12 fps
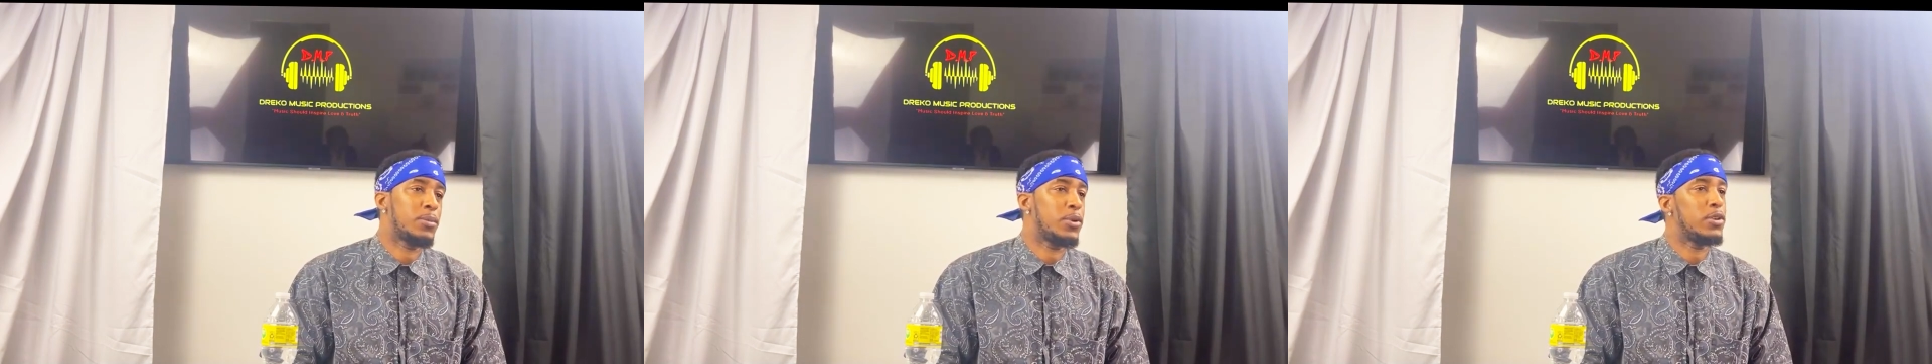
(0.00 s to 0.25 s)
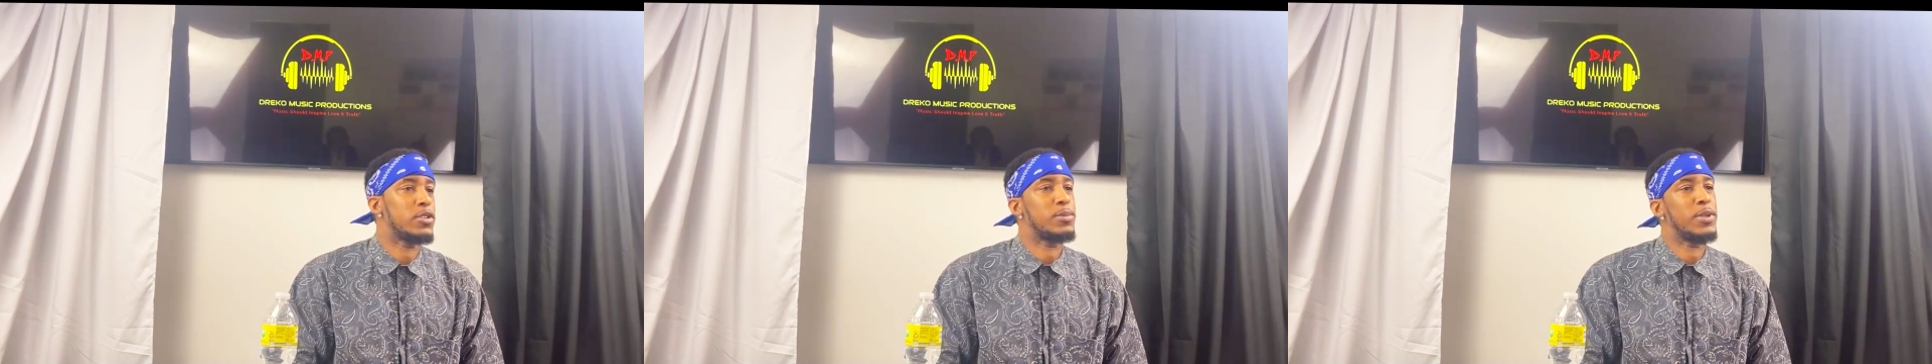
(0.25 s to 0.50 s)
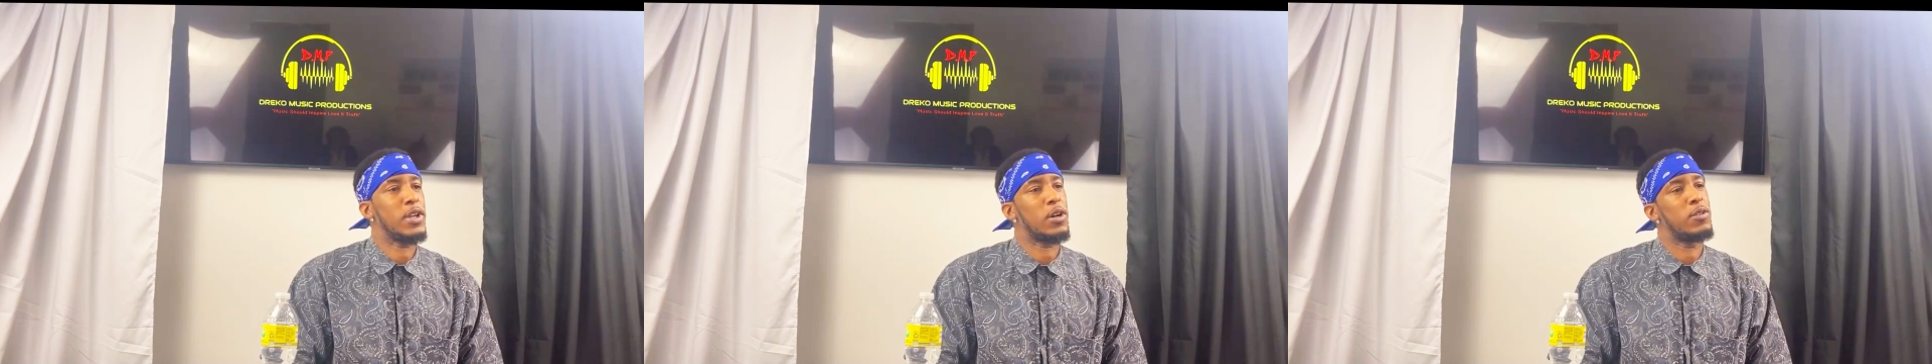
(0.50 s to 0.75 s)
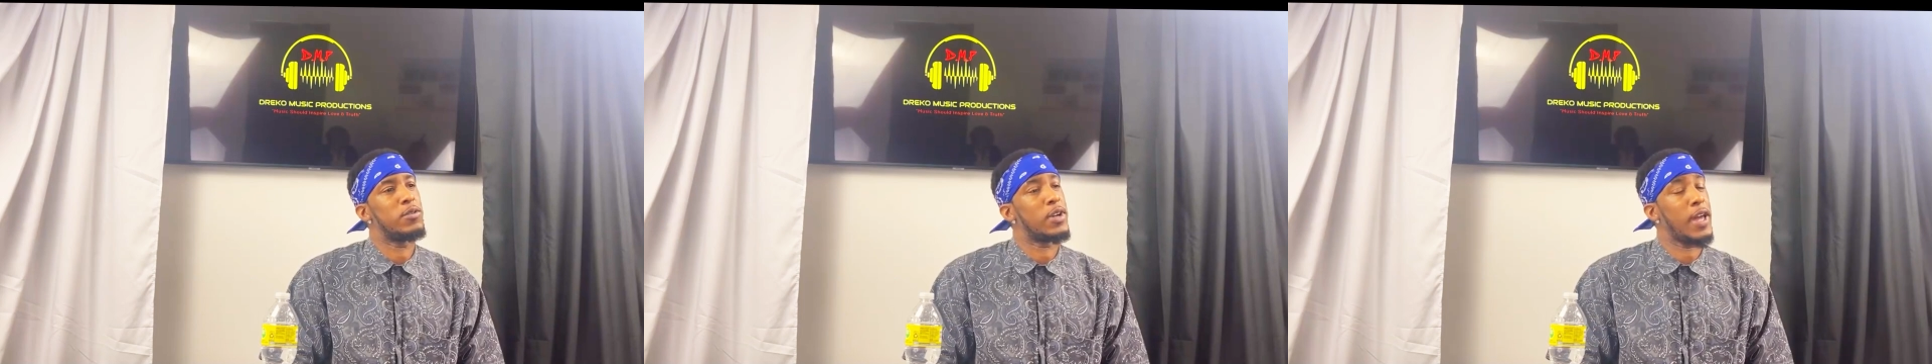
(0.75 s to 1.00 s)
Pulls me
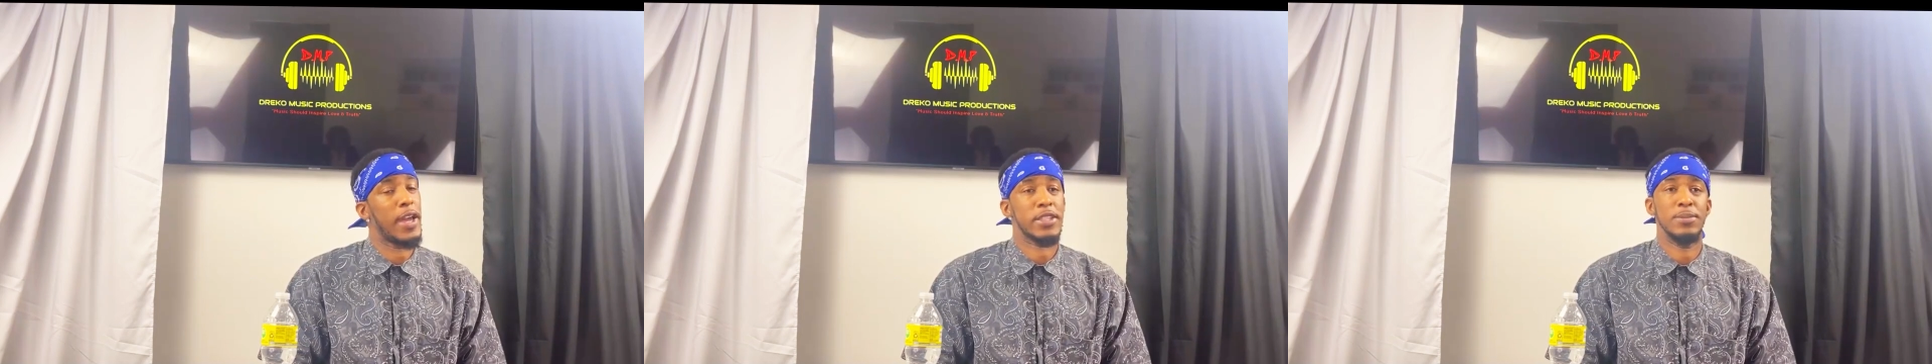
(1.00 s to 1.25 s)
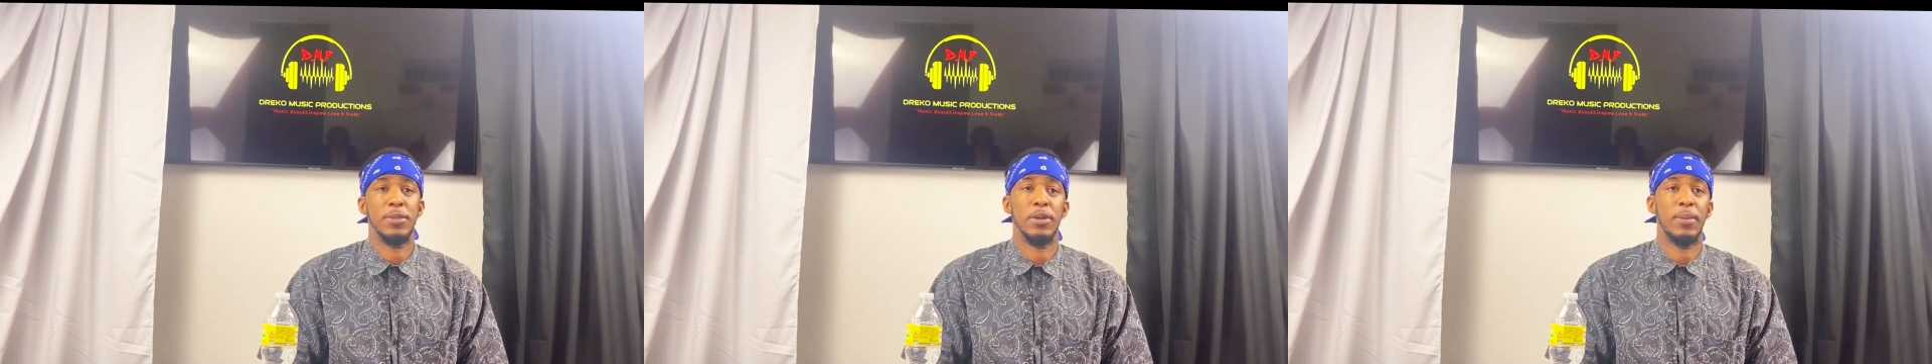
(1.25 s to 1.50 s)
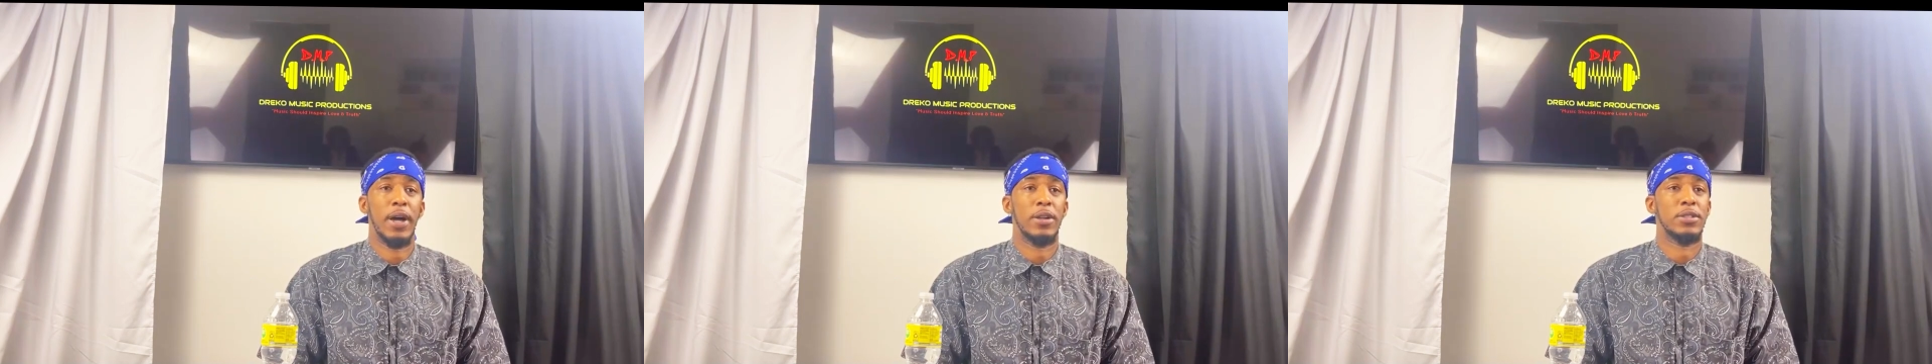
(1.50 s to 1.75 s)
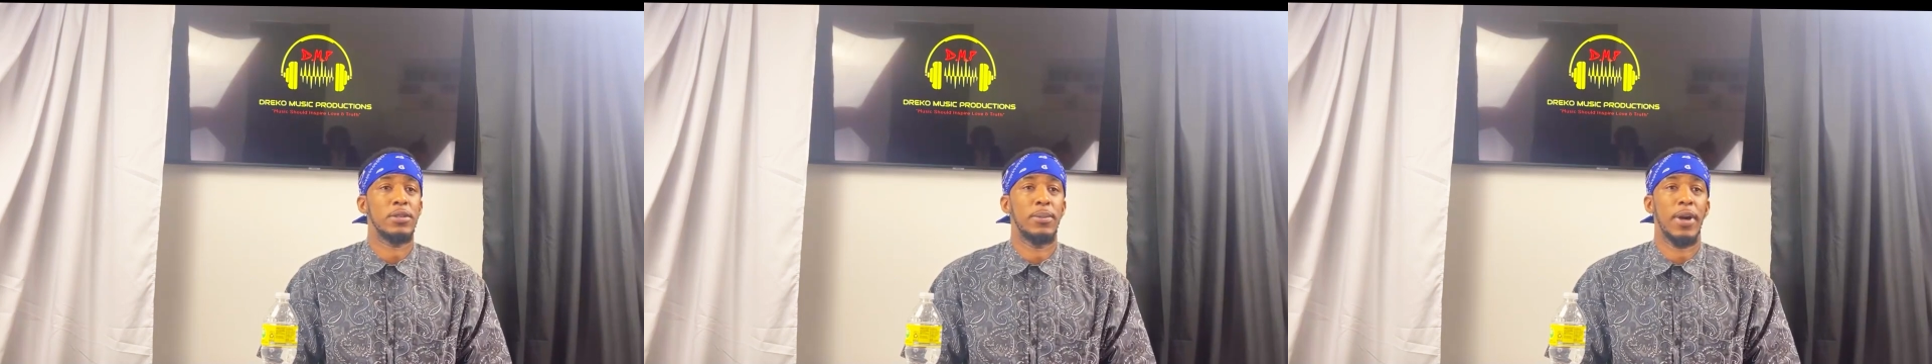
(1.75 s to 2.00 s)
over, asking me about
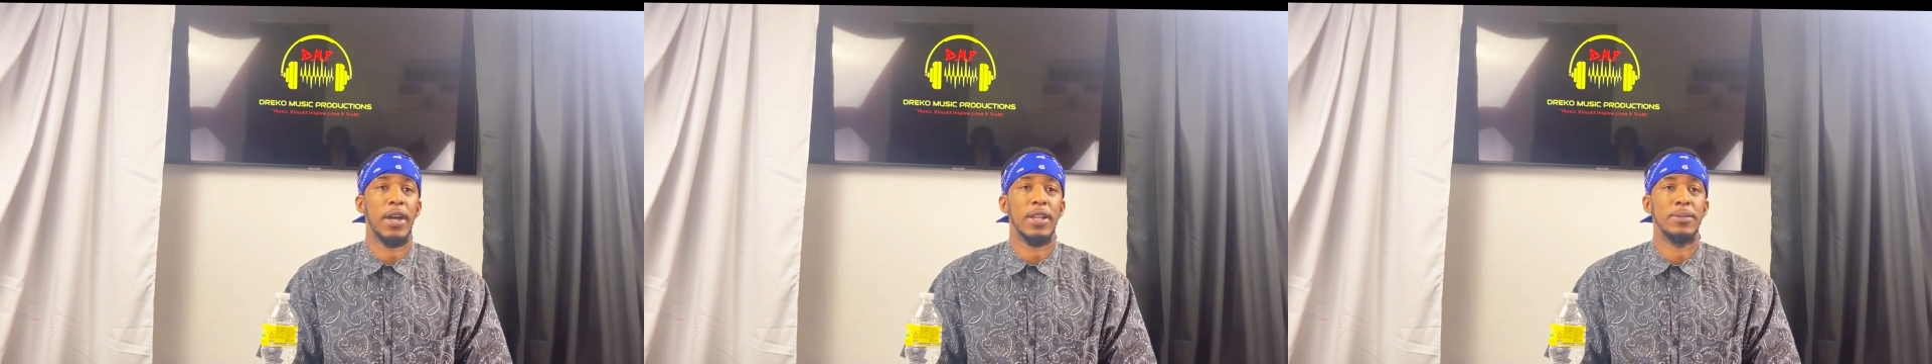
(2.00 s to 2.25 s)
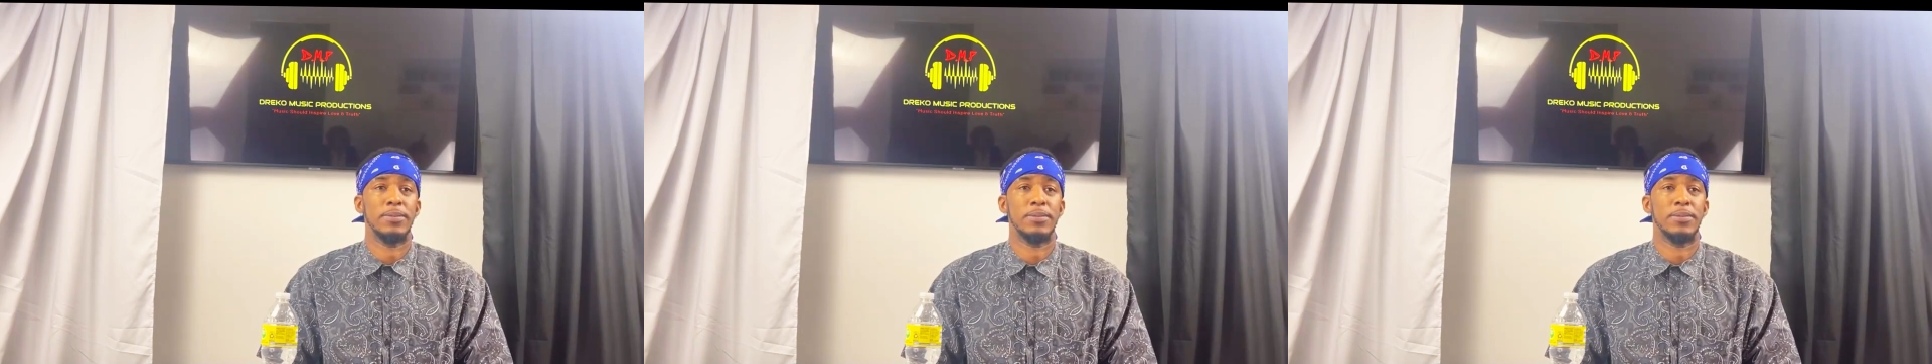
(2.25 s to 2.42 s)
somebody.